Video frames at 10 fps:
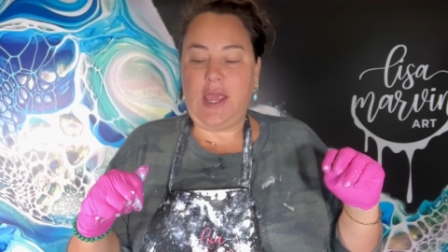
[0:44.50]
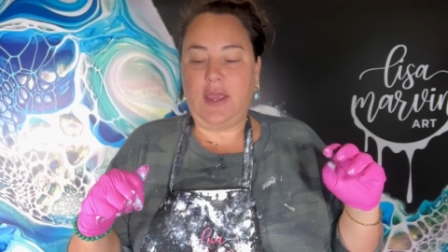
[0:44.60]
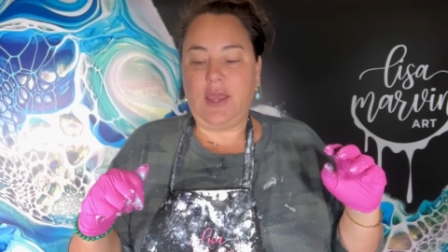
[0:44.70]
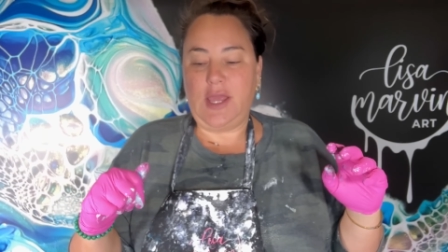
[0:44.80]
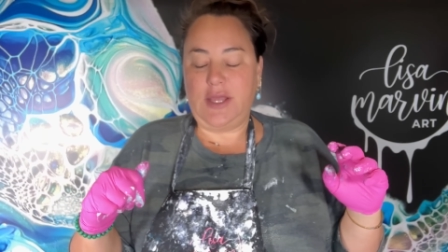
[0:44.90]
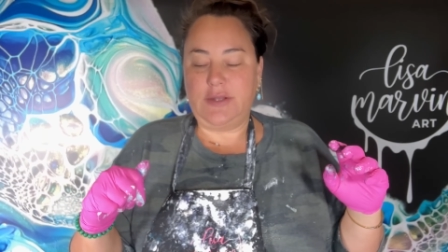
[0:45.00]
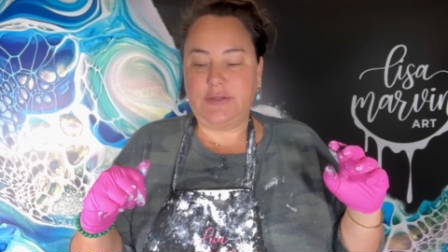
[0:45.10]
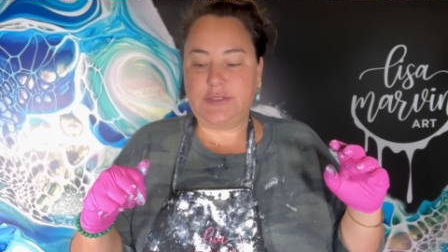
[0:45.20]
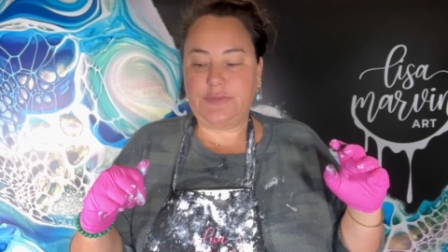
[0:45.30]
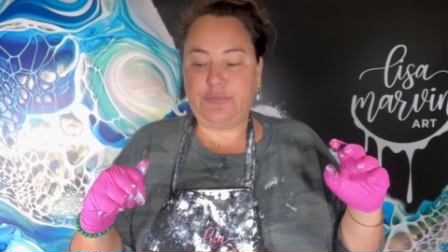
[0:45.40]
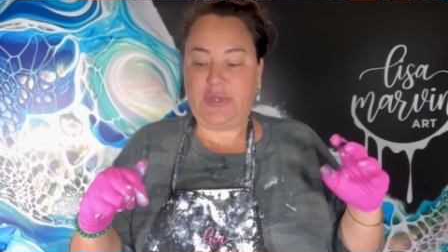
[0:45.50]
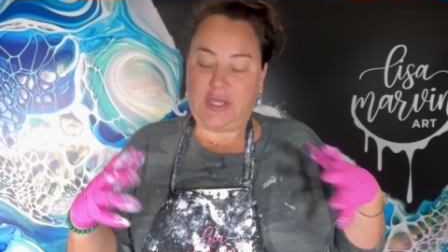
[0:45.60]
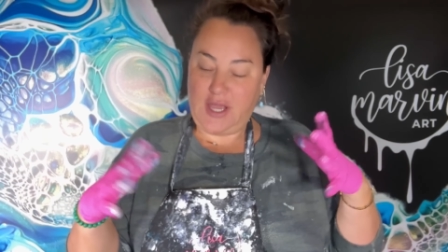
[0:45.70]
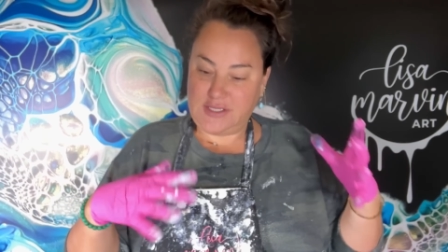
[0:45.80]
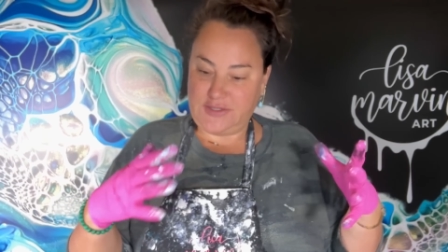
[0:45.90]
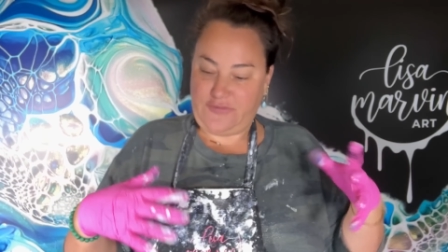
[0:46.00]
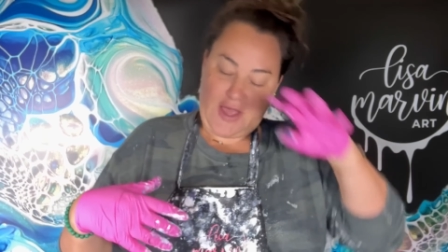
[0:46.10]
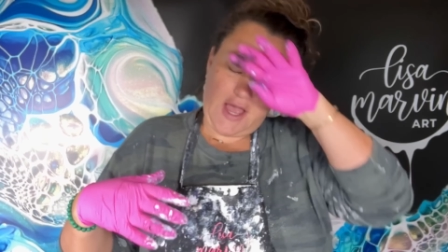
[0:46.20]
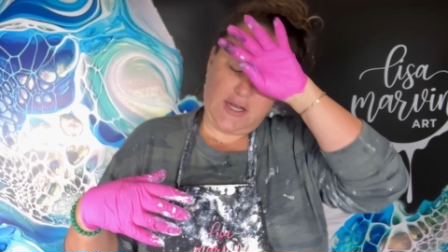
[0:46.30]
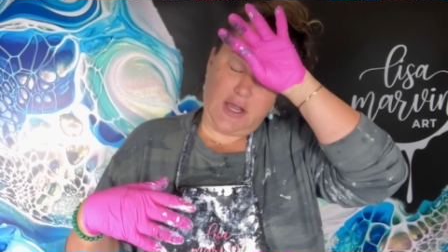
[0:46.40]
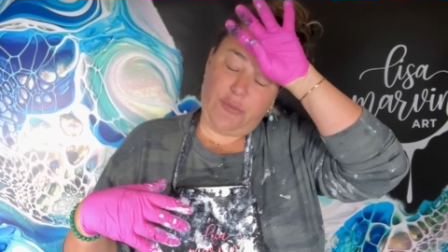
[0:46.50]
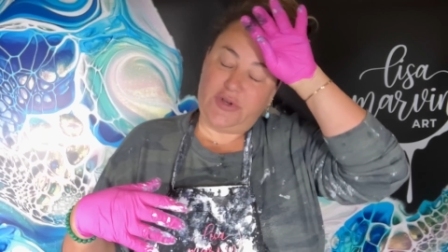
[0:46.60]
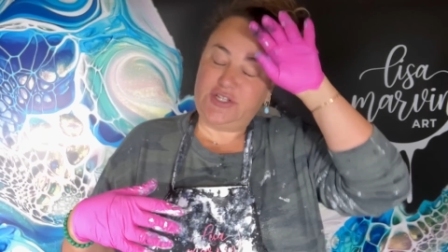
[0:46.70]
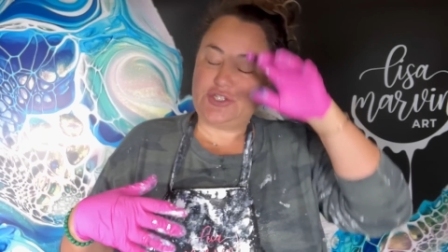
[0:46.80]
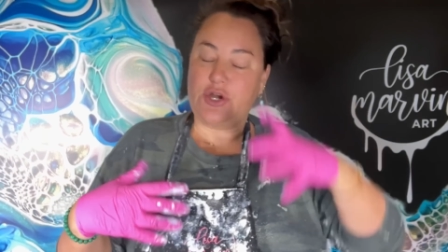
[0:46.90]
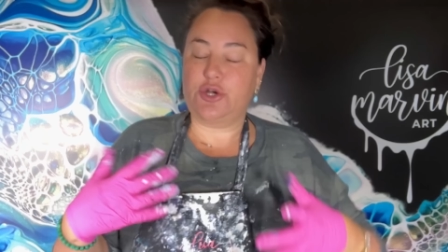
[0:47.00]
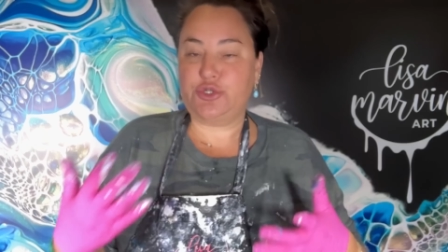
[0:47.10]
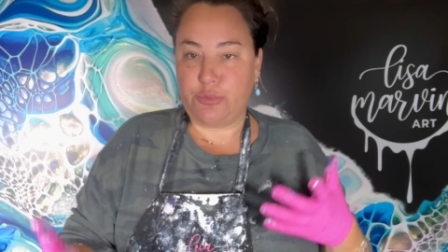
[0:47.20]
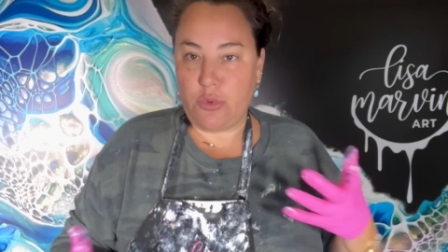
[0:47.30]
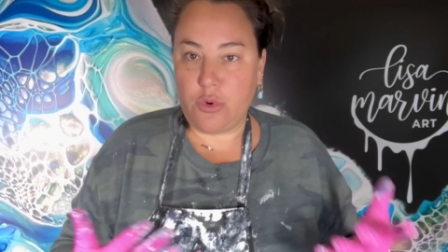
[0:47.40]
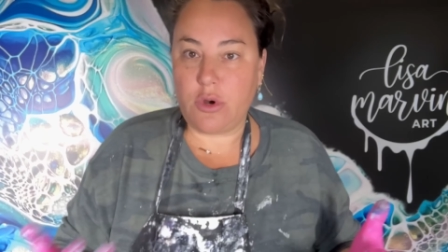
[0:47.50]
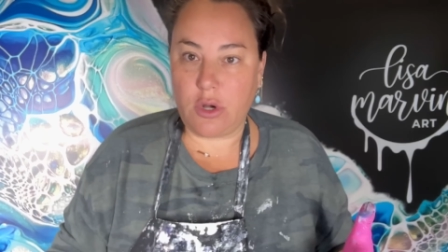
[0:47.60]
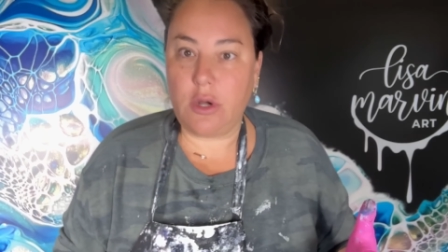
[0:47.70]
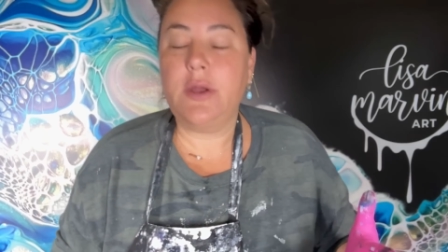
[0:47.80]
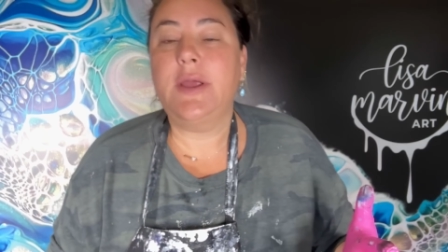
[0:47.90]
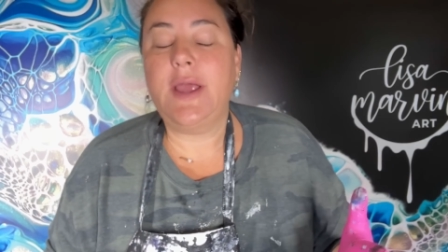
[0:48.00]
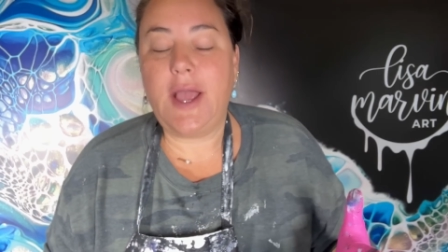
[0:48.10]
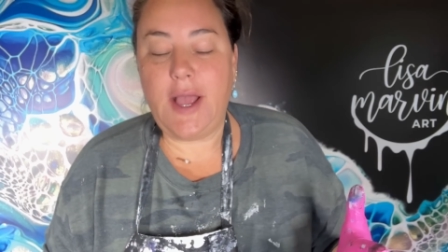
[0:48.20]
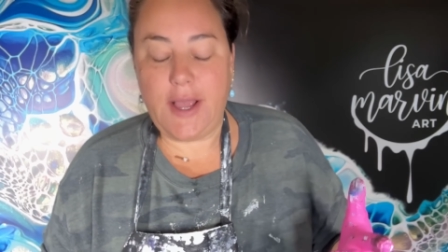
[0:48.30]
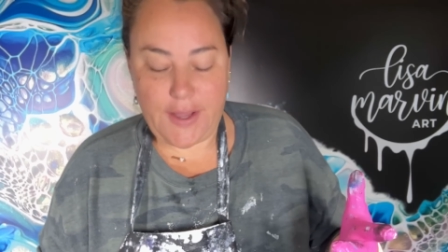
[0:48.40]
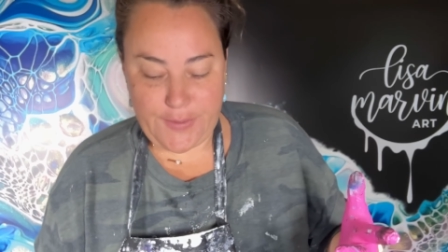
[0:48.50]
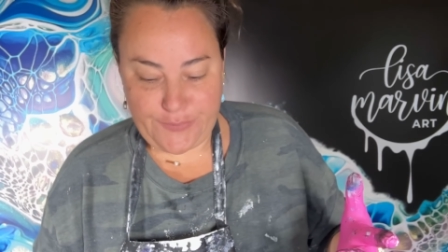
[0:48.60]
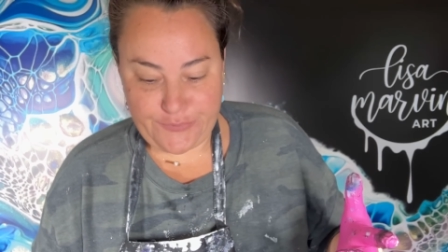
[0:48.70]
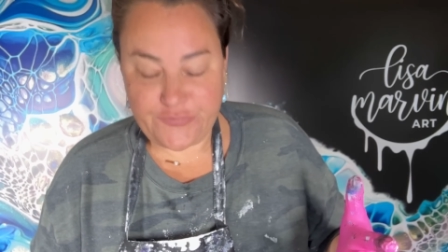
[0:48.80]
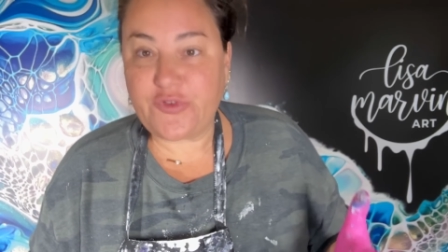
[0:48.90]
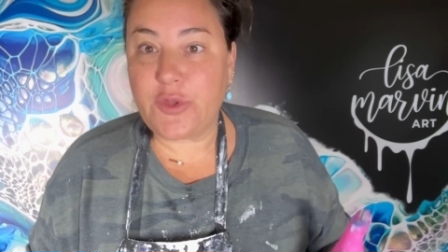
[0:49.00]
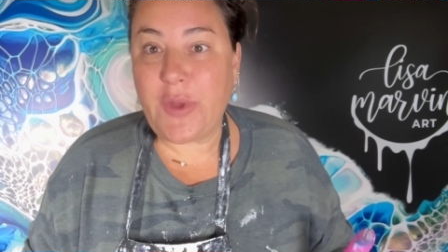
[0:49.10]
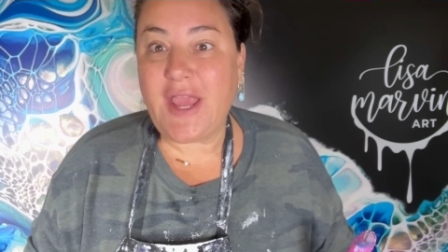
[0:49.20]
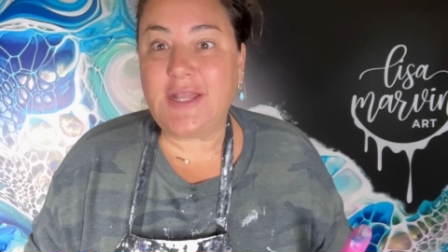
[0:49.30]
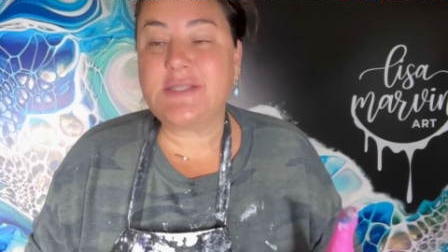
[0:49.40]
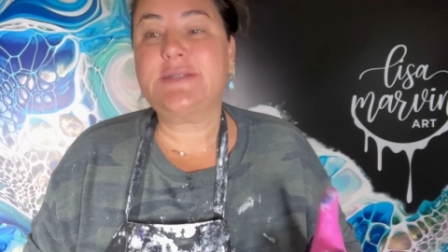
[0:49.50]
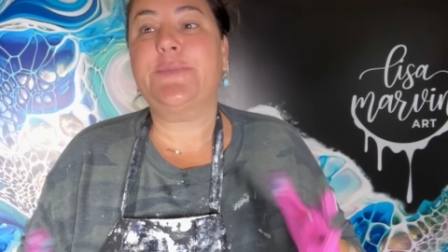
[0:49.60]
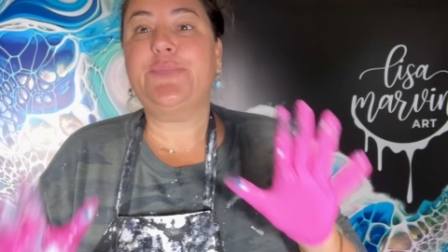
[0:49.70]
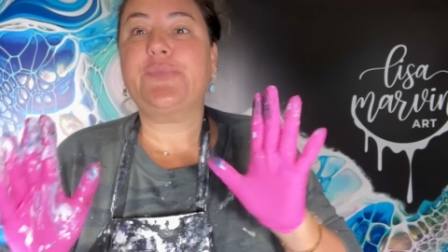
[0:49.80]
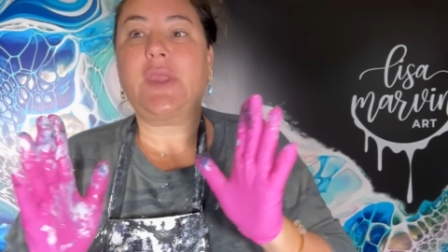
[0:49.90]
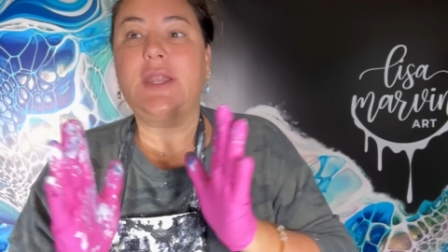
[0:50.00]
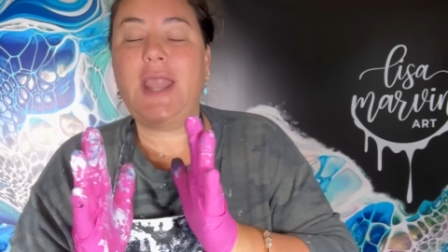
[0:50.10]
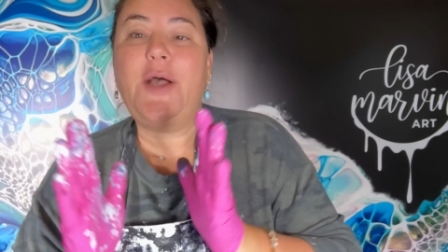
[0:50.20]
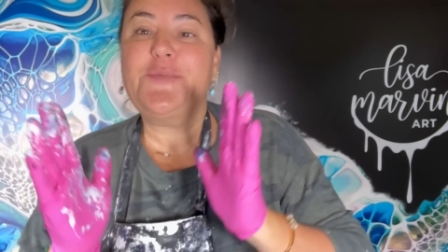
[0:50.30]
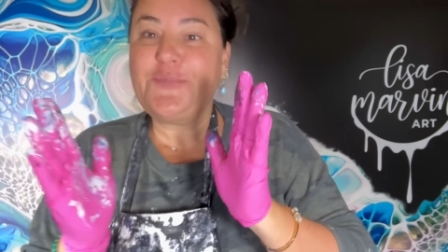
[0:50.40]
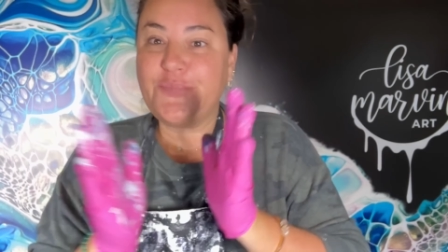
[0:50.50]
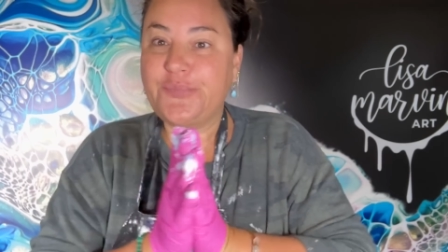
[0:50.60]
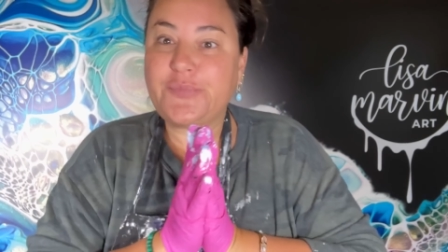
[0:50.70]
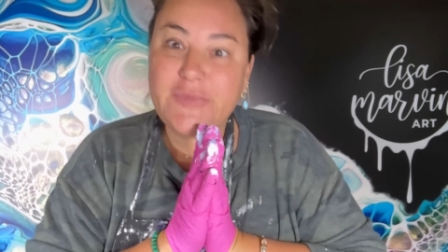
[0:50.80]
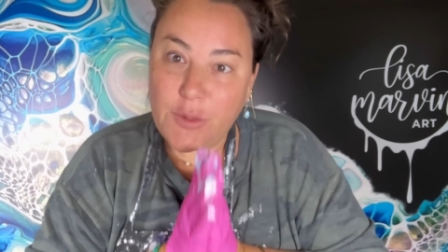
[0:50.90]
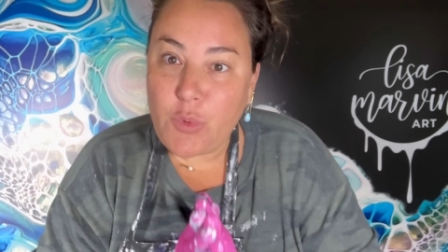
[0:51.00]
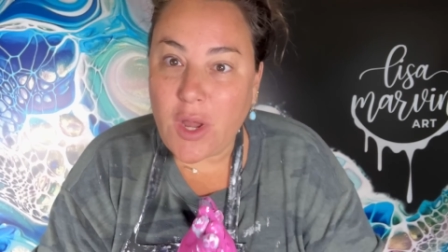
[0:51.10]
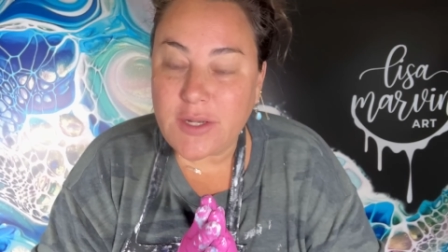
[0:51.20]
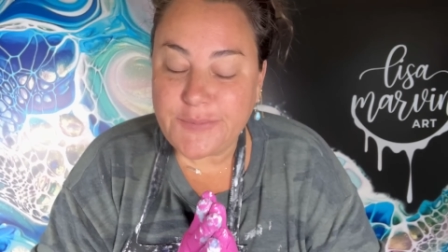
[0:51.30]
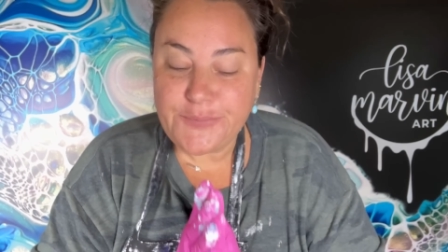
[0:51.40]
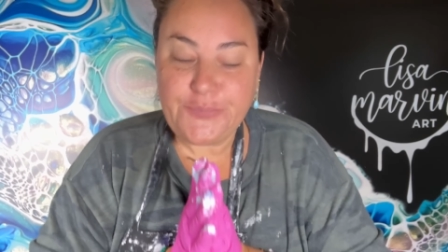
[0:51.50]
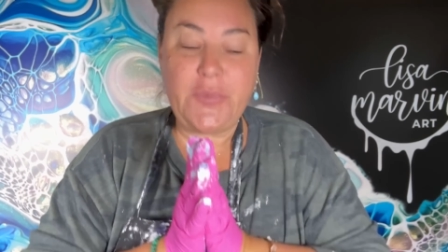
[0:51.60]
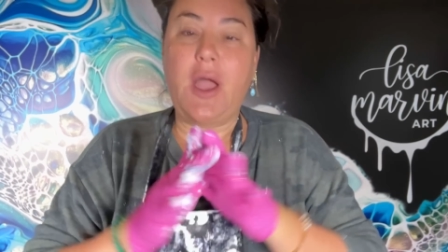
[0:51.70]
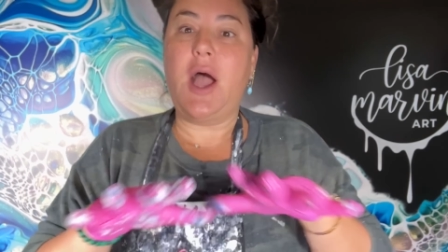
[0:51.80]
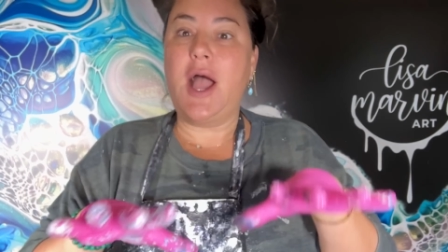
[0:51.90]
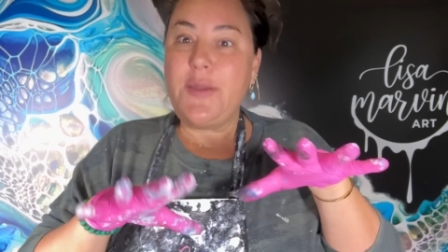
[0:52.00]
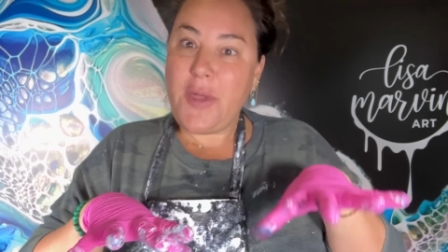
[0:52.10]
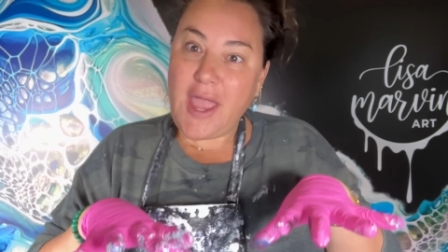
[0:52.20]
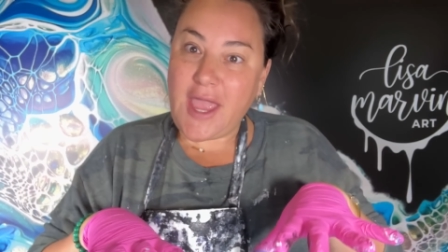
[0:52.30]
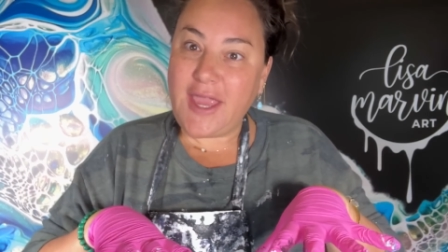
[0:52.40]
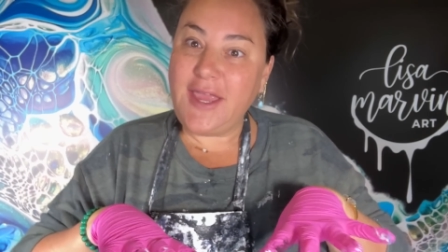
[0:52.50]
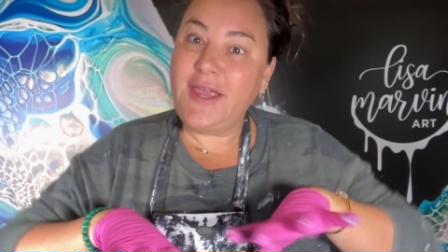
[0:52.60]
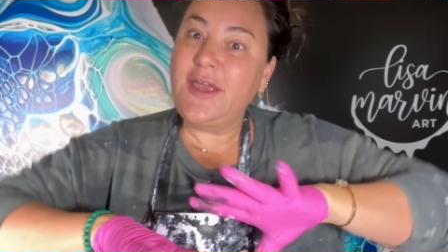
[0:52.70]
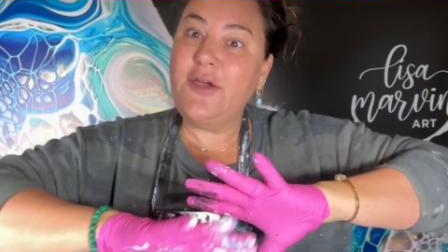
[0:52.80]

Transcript: and because of that, companies charge more um, for their paints. Now, number one, I pay